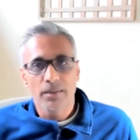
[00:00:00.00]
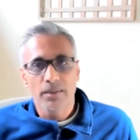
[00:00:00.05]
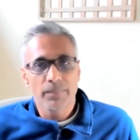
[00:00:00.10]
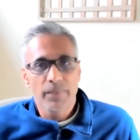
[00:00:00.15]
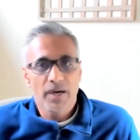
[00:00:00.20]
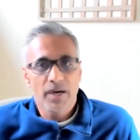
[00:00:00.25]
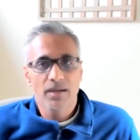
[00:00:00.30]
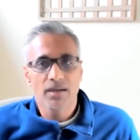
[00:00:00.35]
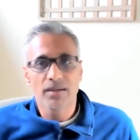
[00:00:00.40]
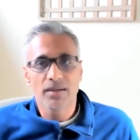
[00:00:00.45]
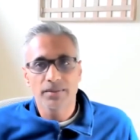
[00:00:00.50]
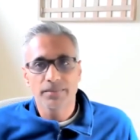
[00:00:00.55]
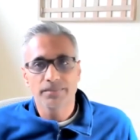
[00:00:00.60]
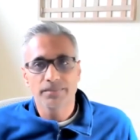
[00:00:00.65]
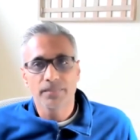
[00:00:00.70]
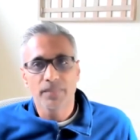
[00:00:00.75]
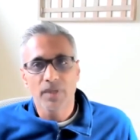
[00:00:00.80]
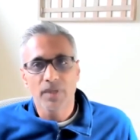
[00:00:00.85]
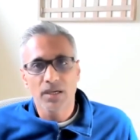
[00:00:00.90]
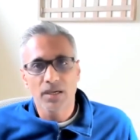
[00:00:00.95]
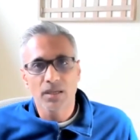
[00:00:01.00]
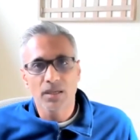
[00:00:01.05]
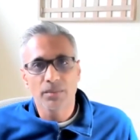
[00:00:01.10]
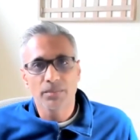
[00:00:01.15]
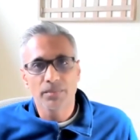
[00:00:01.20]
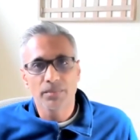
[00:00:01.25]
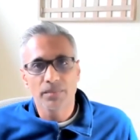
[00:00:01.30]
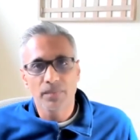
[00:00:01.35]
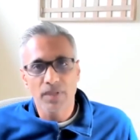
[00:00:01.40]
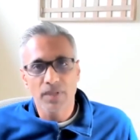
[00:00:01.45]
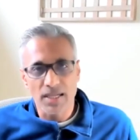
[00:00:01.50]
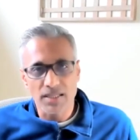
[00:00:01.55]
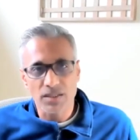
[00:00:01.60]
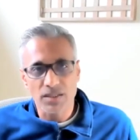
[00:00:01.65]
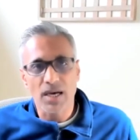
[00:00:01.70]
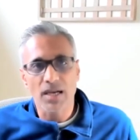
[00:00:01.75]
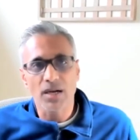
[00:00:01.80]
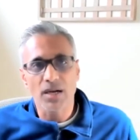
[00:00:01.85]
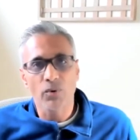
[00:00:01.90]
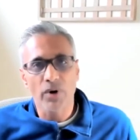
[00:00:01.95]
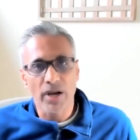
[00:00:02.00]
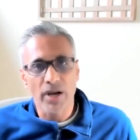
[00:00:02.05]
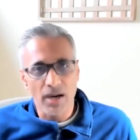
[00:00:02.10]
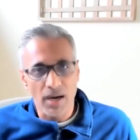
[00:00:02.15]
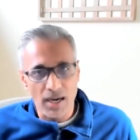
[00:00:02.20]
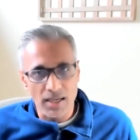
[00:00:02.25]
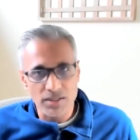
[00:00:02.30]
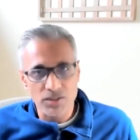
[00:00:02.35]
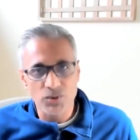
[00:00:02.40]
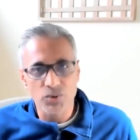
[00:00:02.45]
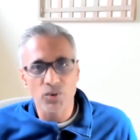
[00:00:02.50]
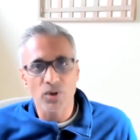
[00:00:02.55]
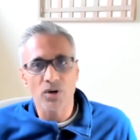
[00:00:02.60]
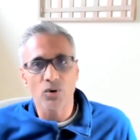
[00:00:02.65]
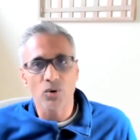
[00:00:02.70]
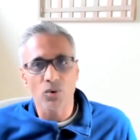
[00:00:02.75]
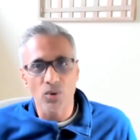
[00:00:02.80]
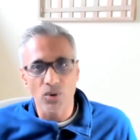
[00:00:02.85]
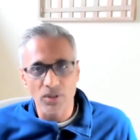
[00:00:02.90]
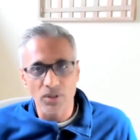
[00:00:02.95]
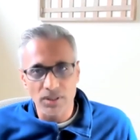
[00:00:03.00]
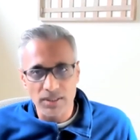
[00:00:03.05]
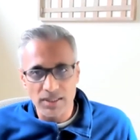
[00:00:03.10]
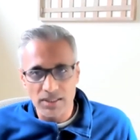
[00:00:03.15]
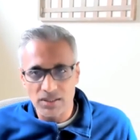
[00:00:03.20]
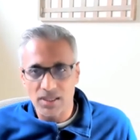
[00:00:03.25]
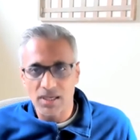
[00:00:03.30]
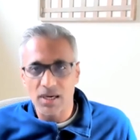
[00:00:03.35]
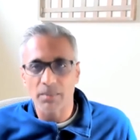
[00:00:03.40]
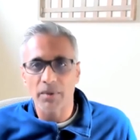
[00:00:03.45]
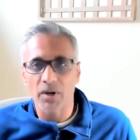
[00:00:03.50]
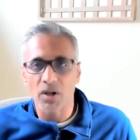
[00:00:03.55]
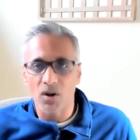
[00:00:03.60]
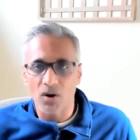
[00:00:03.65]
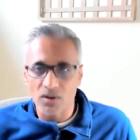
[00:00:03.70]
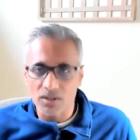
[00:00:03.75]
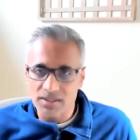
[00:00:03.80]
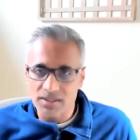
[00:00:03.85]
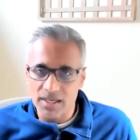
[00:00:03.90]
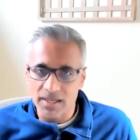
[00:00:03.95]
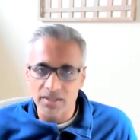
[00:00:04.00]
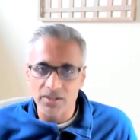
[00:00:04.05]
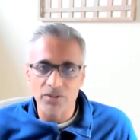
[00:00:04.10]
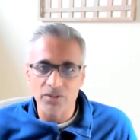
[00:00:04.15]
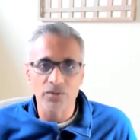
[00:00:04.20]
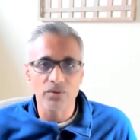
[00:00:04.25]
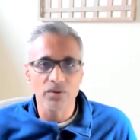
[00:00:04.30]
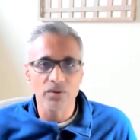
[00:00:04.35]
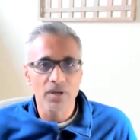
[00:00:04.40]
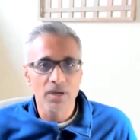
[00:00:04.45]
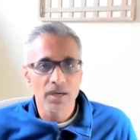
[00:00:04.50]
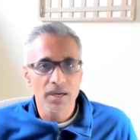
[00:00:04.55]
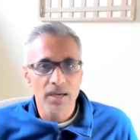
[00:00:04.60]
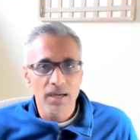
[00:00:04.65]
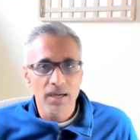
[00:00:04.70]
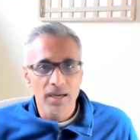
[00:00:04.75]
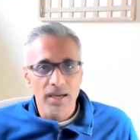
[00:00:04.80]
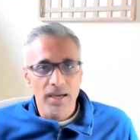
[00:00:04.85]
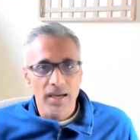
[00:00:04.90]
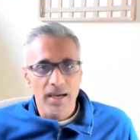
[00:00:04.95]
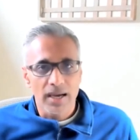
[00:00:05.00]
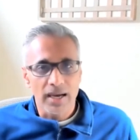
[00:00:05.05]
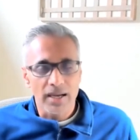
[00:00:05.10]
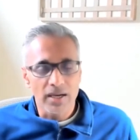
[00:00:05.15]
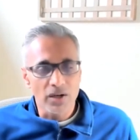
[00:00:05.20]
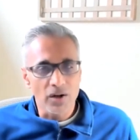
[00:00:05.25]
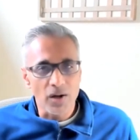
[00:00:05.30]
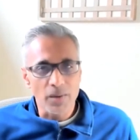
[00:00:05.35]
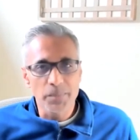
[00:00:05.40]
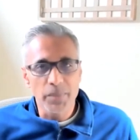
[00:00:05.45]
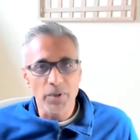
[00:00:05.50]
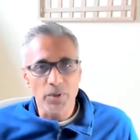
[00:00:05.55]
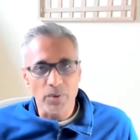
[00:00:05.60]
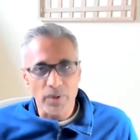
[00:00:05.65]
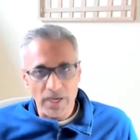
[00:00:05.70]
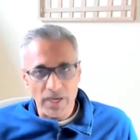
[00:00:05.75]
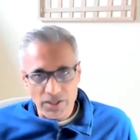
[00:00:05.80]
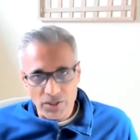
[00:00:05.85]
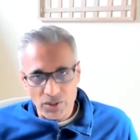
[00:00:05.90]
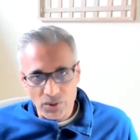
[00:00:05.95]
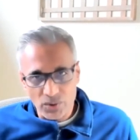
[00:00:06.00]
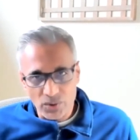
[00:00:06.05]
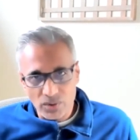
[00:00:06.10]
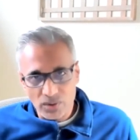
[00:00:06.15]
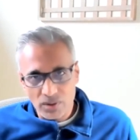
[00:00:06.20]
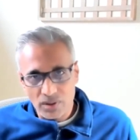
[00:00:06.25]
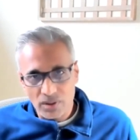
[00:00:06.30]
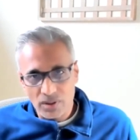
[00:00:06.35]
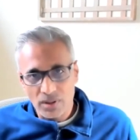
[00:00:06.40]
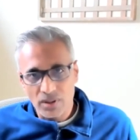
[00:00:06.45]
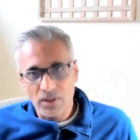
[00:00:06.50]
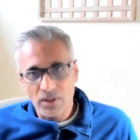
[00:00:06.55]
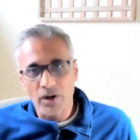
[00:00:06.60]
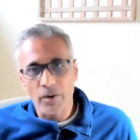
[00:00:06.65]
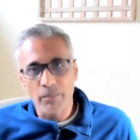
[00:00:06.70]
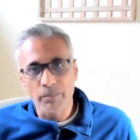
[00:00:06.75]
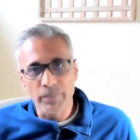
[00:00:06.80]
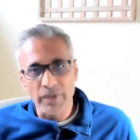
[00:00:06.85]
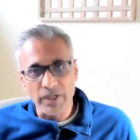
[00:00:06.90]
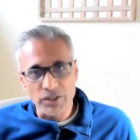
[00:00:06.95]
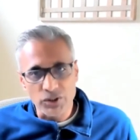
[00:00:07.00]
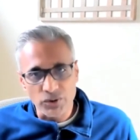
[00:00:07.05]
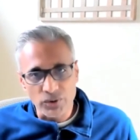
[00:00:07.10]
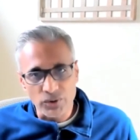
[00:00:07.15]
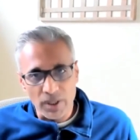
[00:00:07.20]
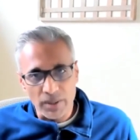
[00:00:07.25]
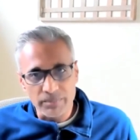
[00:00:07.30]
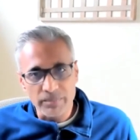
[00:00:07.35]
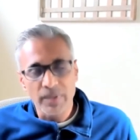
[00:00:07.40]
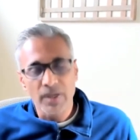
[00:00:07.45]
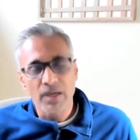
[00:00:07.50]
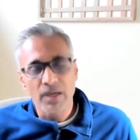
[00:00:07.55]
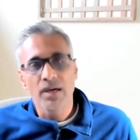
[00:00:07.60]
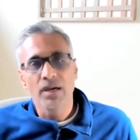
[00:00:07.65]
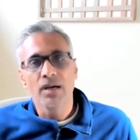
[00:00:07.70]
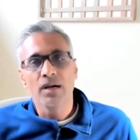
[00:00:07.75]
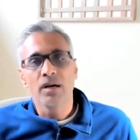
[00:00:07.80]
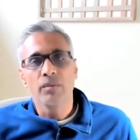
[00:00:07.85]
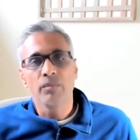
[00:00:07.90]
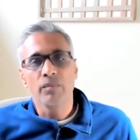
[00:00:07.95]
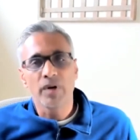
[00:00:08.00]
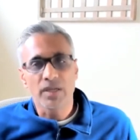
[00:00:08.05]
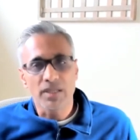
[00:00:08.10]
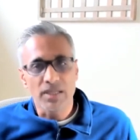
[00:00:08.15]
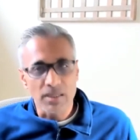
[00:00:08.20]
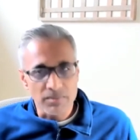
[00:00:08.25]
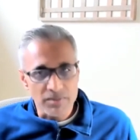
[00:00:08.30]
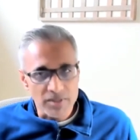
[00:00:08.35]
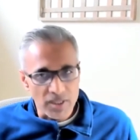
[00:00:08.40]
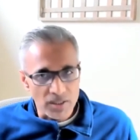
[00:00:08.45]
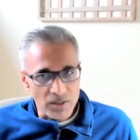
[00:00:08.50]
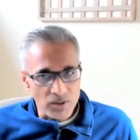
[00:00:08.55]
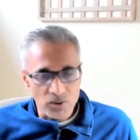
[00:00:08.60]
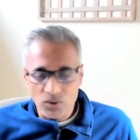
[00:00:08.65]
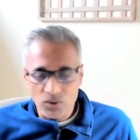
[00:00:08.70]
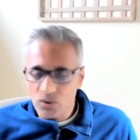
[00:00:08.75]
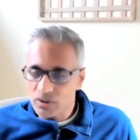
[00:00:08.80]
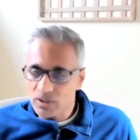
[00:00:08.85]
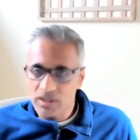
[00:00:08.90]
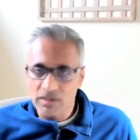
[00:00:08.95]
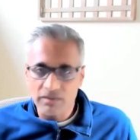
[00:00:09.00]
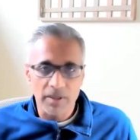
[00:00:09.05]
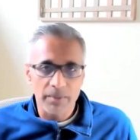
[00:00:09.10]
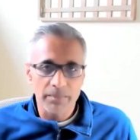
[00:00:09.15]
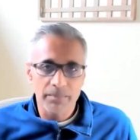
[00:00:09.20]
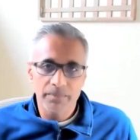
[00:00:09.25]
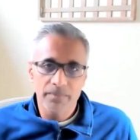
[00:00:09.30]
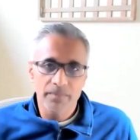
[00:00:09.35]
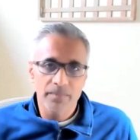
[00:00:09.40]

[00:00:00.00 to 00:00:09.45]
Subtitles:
But That's kind of where us who are older need to come alongside you and not berate you, not beat you up, but keep telling you, don't give up.